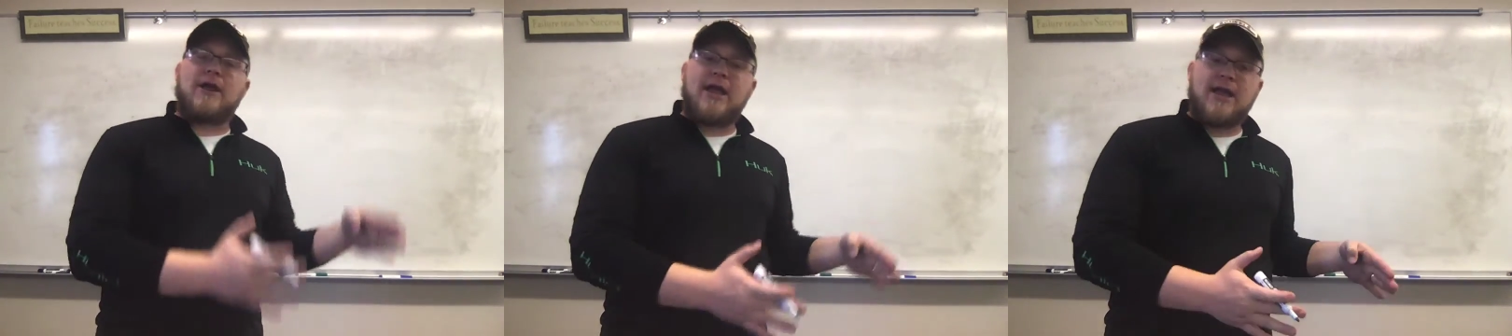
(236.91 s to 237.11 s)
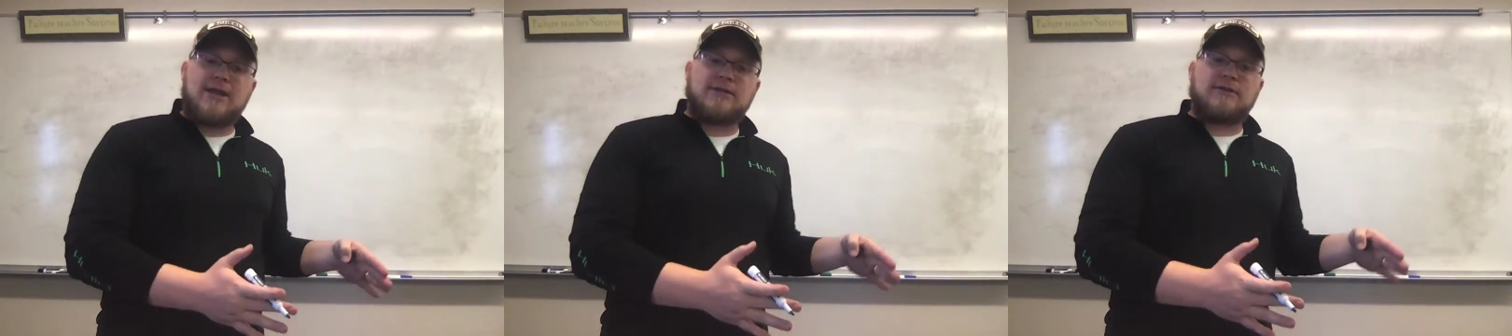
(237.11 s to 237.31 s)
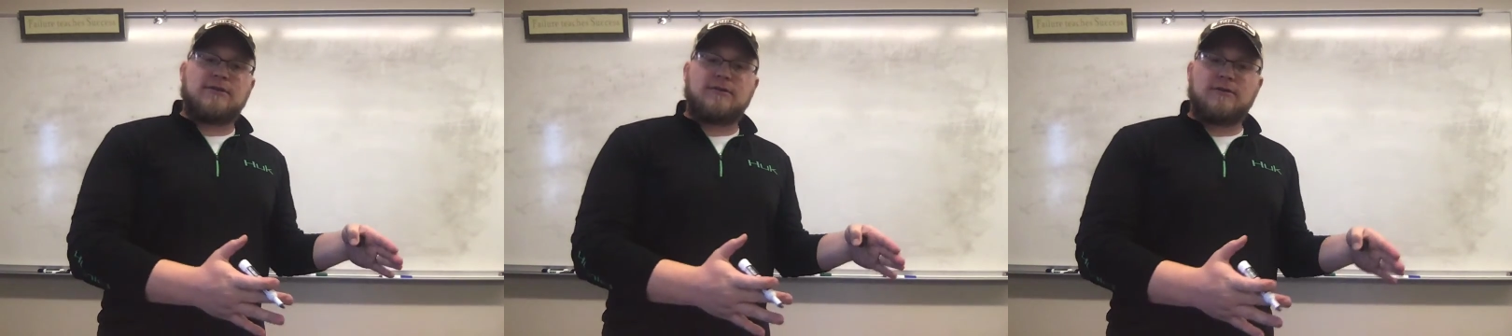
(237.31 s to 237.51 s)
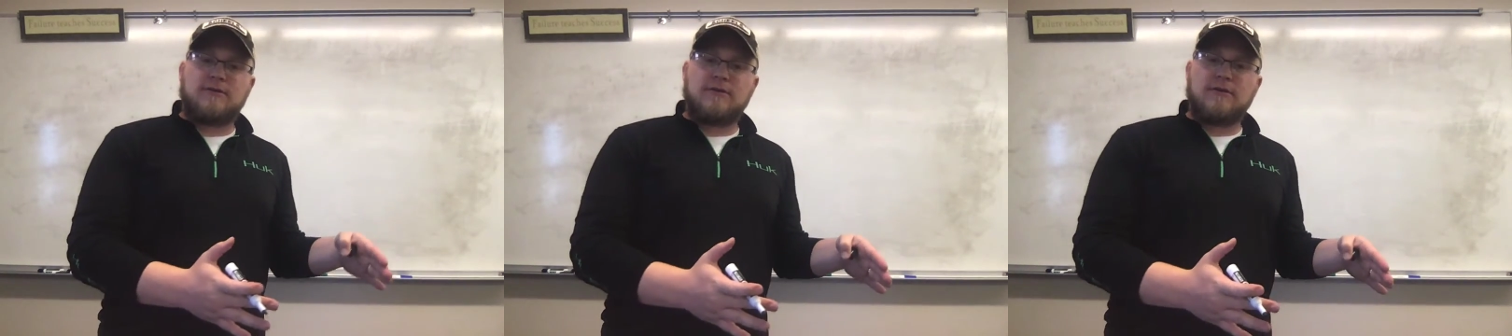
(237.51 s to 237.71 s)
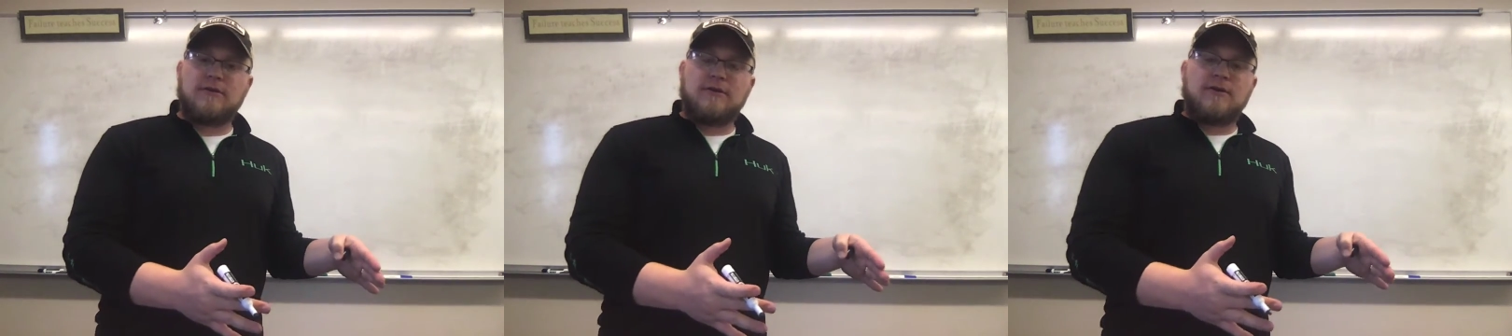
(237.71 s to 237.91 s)
8.
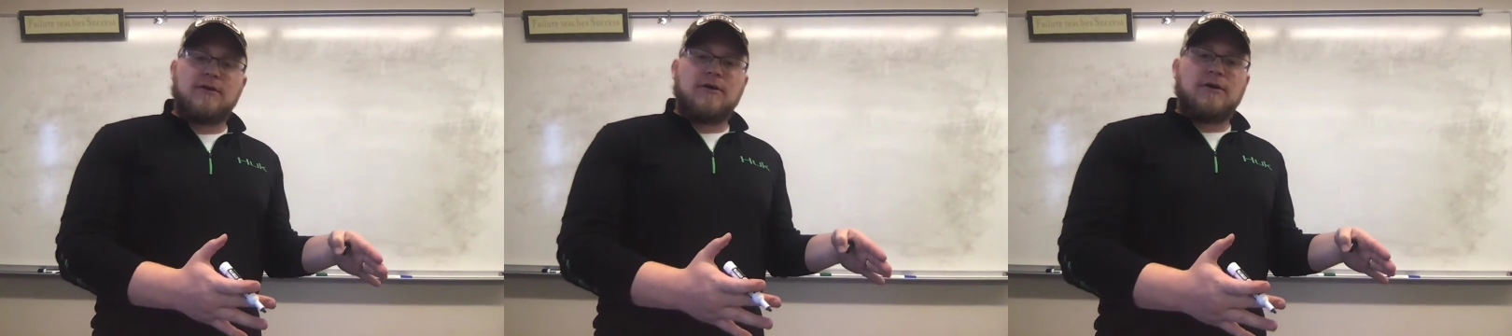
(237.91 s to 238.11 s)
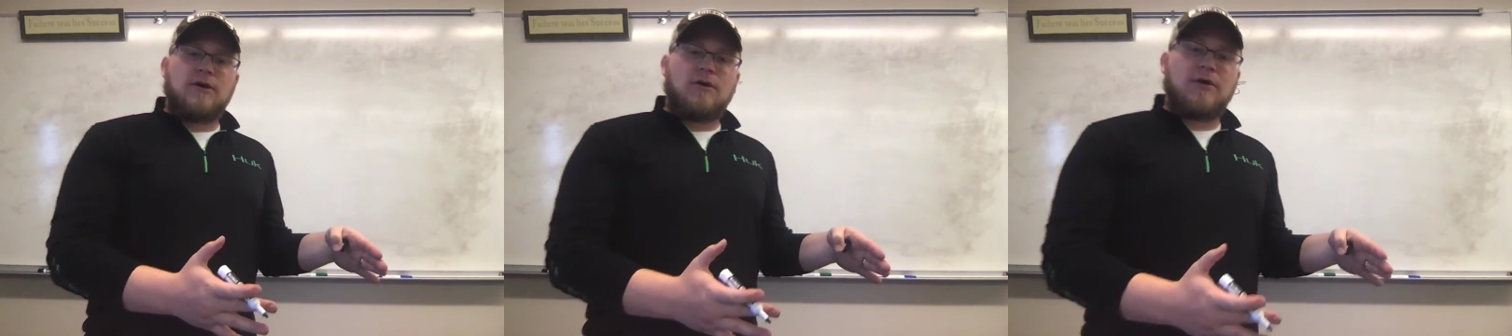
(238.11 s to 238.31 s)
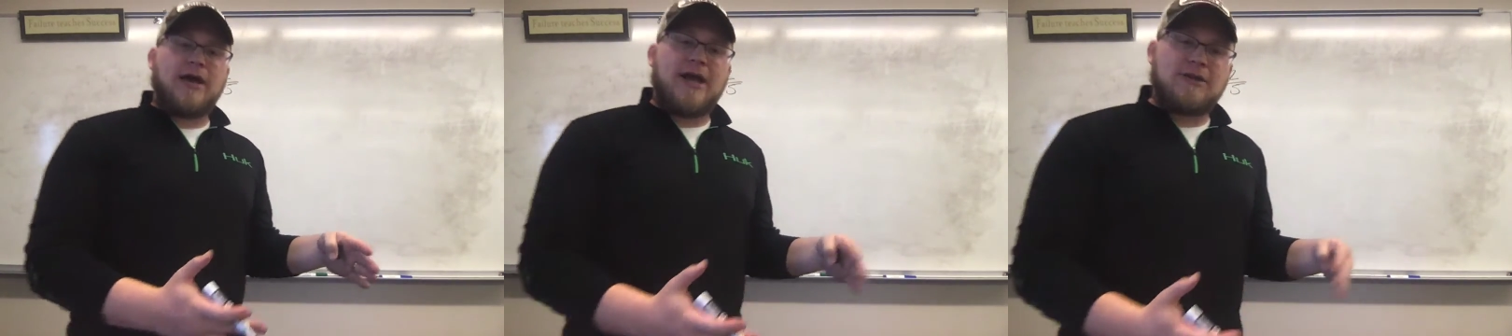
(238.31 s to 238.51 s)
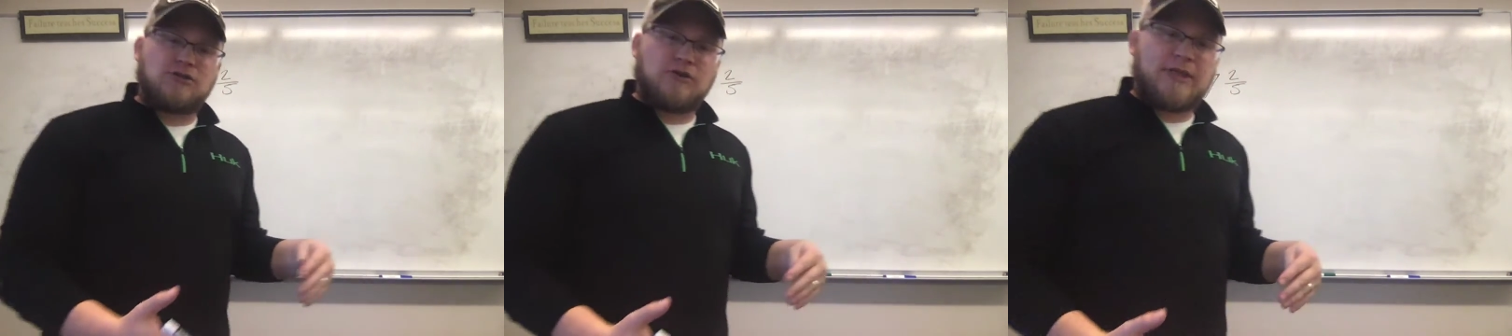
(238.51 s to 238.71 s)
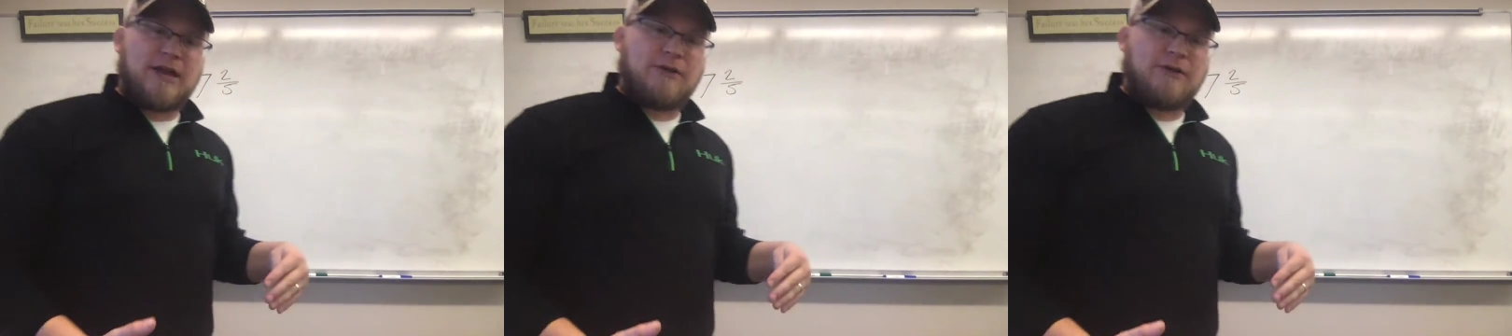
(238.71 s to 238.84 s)
Okay, so they